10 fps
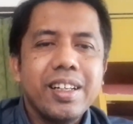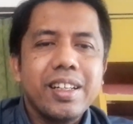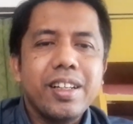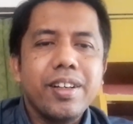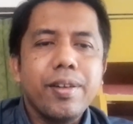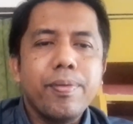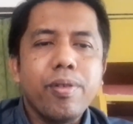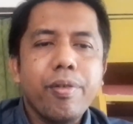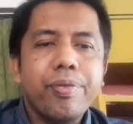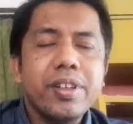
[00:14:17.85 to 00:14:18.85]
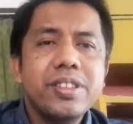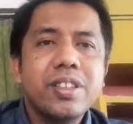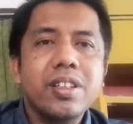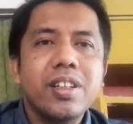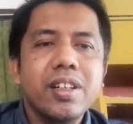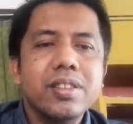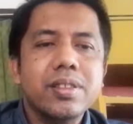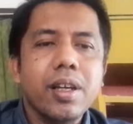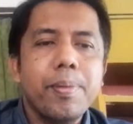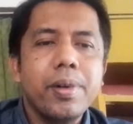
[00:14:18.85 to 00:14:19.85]
in improving children's
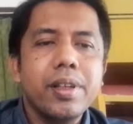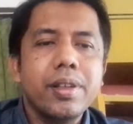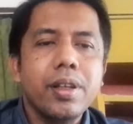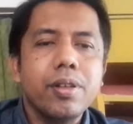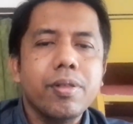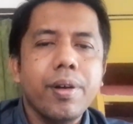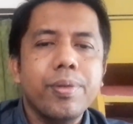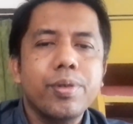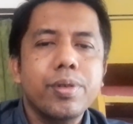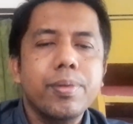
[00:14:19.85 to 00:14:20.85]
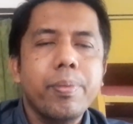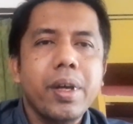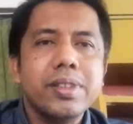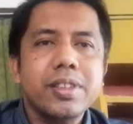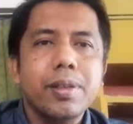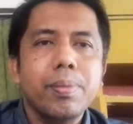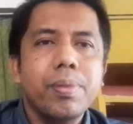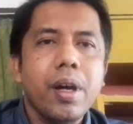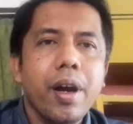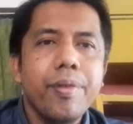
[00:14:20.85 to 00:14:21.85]
ability to have good basic
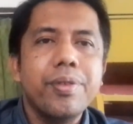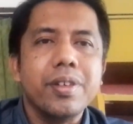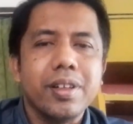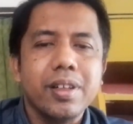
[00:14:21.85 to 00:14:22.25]
behavior.